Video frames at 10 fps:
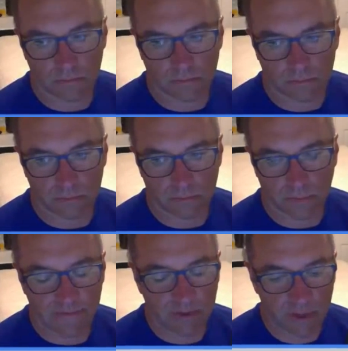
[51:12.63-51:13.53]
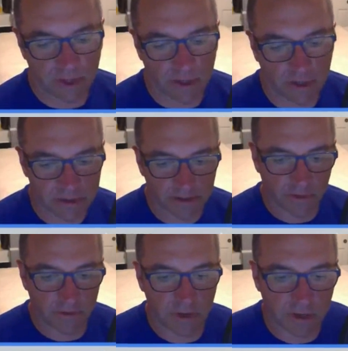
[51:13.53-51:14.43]
If nothing else, if you're
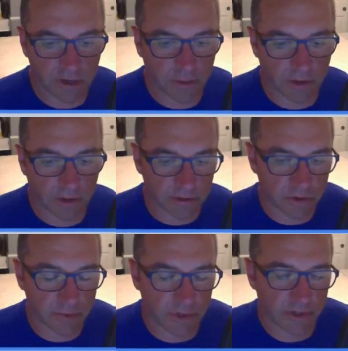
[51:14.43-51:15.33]
thinking about contributing